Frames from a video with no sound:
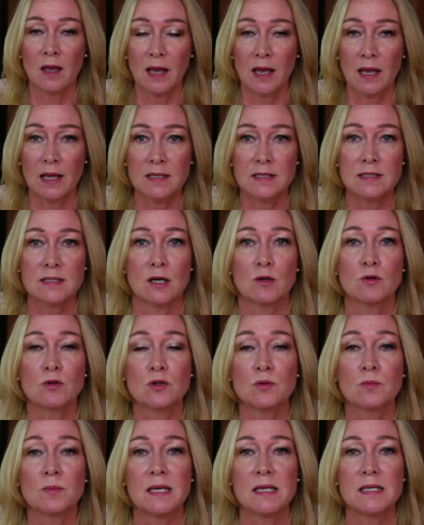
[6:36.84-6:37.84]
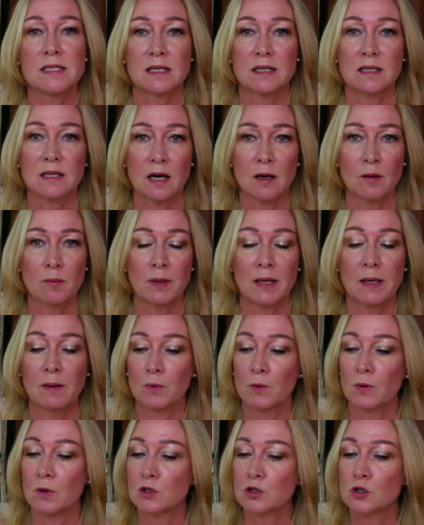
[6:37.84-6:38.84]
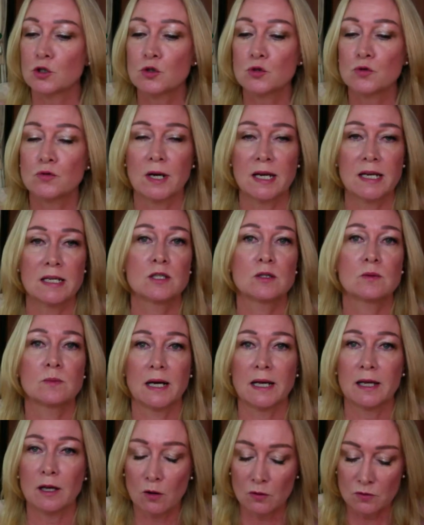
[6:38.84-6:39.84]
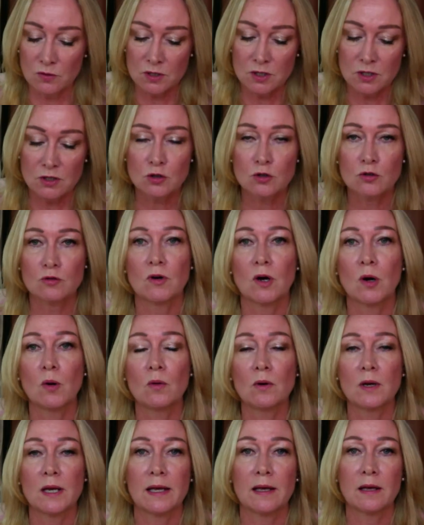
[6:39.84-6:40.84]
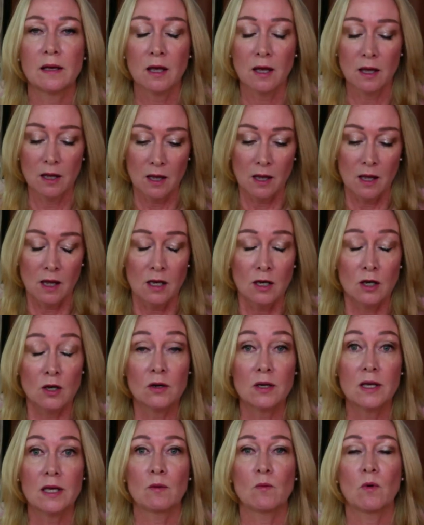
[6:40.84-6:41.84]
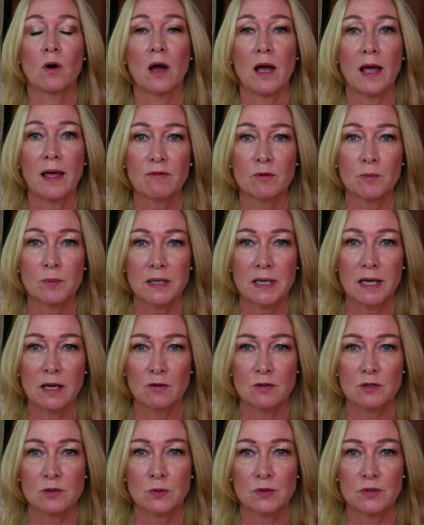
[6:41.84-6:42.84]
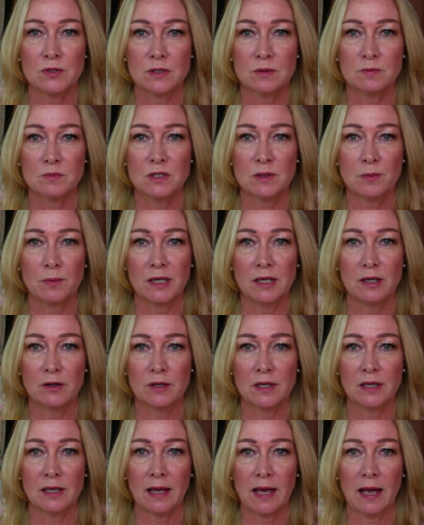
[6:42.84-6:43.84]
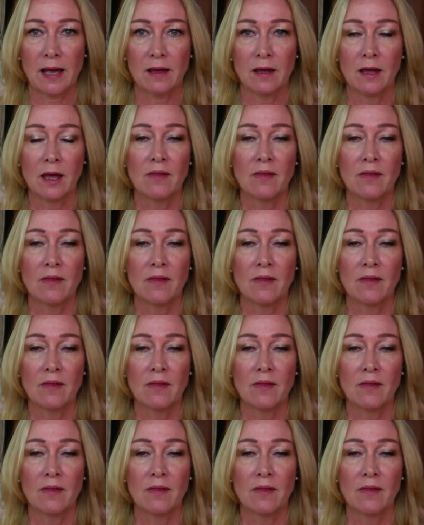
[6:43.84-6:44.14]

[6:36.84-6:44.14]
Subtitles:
In social media, young people are straight away onto scrolling, looking what everybody else wants them to be looking at.